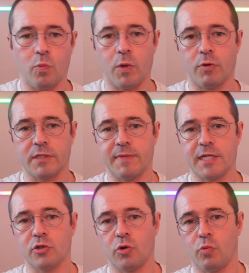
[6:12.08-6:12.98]
we want to
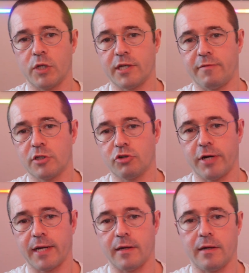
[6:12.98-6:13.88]
make sure whichever
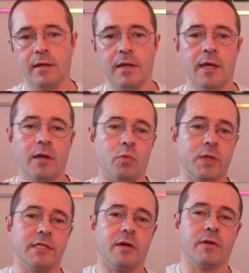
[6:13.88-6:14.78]
trigger,
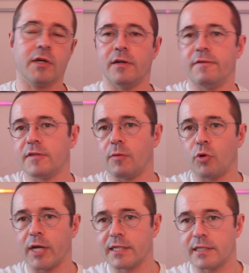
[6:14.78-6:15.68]
we don't kind of double
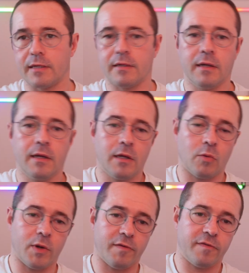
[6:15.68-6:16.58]
guess it
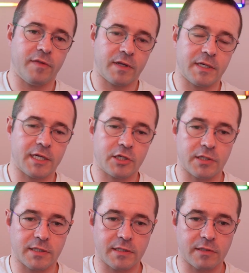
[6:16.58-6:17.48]
with the
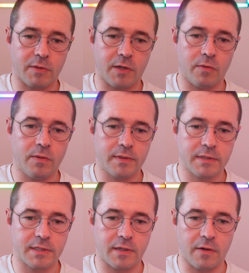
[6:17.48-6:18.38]
conditions as well.
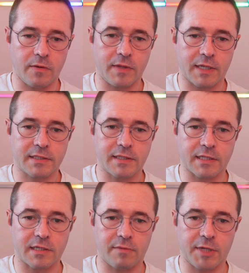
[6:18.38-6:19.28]
So that's
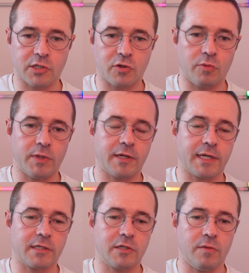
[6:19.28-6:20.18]
going to make sure that we don't
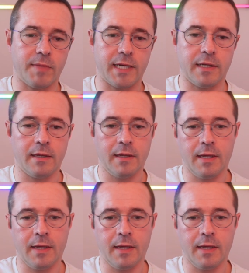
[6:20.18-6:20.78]
get too many.